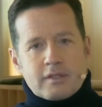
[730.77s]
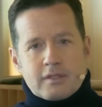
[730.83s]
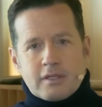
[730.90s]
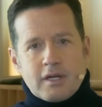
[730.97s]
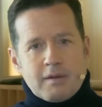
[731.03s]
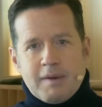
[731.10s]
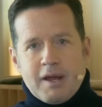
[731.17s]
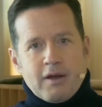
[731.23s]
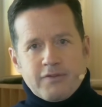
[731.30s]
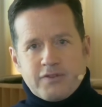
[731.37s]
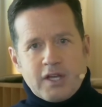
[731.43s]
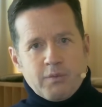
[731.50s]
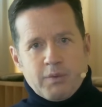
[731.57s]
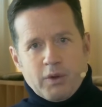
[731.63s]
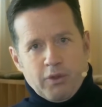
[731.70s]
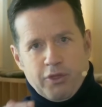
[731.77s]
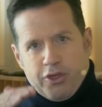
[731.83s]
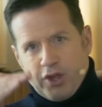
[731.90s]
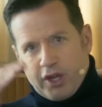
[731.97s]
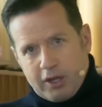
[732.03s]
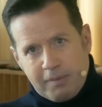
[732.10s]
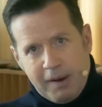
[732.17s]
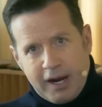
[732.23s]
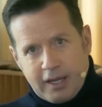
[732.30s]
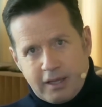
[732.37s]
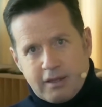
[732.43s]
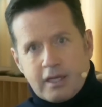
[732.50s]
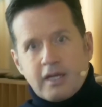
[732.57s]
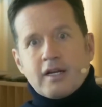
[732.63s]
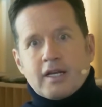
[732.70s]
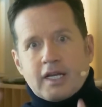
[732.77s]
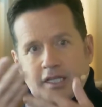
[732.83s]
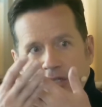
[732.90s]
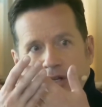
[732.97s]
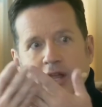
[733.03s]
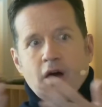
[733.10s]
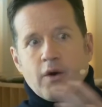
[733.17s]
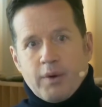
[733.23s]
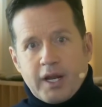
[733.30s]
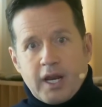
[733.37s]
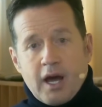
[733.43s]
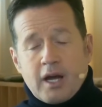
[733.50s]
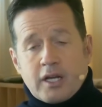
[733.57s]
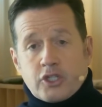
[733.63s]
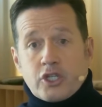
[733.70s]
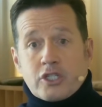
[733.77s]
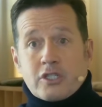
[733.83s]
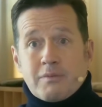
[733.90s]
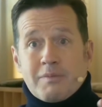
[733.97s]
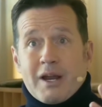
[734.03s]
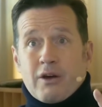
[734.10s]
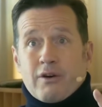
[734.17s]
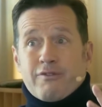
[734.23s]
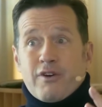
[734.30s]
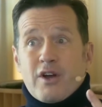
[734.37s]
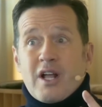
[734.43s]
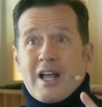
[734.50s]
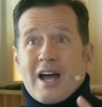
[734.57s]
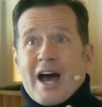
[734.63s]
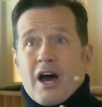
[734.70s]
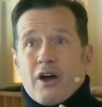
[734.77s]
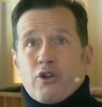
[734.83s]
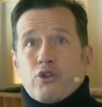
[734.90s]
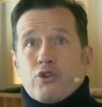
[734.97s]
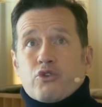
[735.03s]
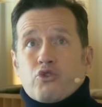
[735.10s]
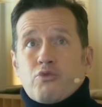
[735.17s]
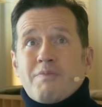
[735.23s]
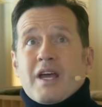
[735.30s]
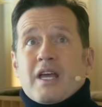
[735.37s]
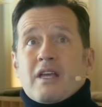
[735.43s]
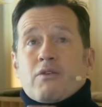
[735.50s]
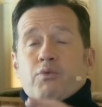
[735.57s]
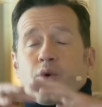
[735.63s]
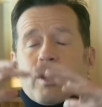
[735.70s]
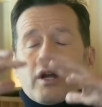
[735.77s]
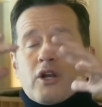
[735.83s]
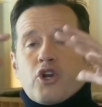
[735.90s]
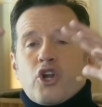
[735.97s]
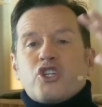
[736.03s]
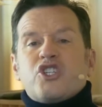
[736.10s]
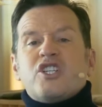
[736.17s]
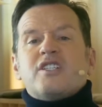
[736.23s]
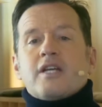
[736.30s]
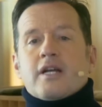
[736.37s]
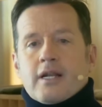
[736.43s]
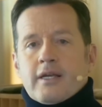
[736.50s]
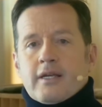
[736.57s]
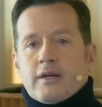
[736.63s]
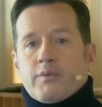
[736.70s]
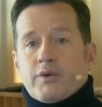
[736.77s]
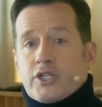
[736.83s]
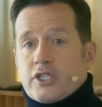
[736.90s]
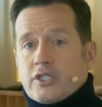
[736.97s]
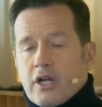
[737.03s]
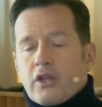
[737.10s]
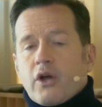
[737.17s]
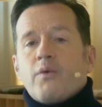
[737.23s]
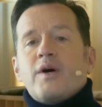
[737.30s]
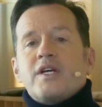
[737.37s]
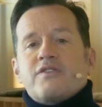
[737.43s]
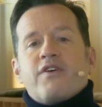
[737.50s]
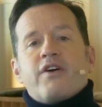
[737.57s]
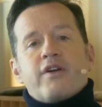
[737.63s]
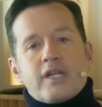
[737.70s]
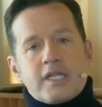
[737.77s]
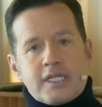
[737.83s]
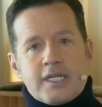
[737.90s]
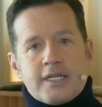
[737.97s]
it's not a matter of saying we don't think about it. It's on our radar. It's just a matter of how to make it work logistically, which is not always very